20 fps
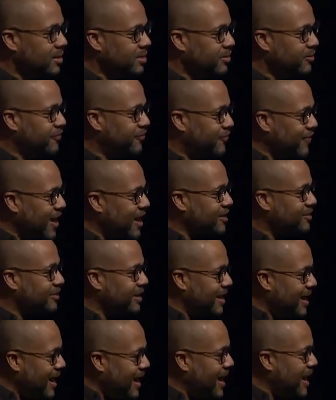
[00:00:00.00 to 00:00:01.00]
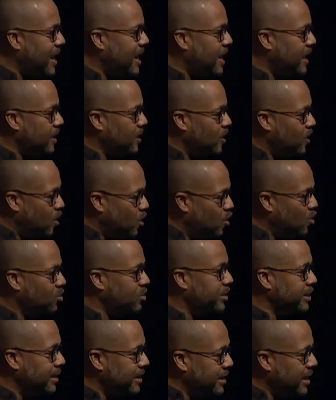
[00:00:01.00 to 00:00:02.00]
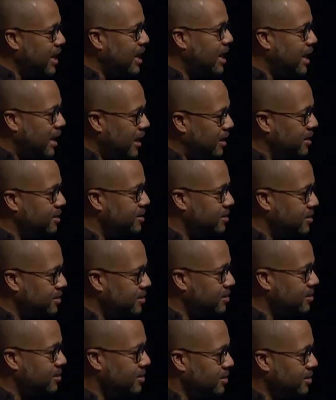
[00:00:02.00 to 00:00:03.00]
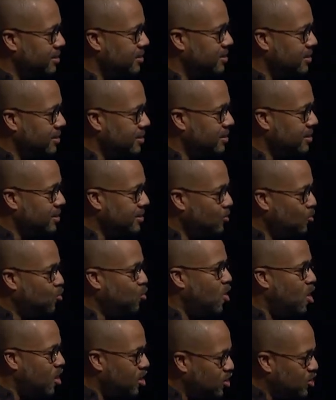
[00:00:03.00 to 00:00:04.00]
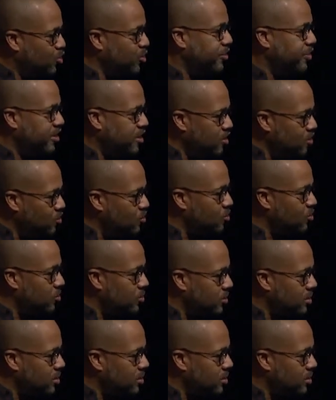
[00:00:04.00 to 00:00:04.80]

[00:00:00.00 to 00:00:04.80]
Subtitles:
The fact that I, a holy God, walk with you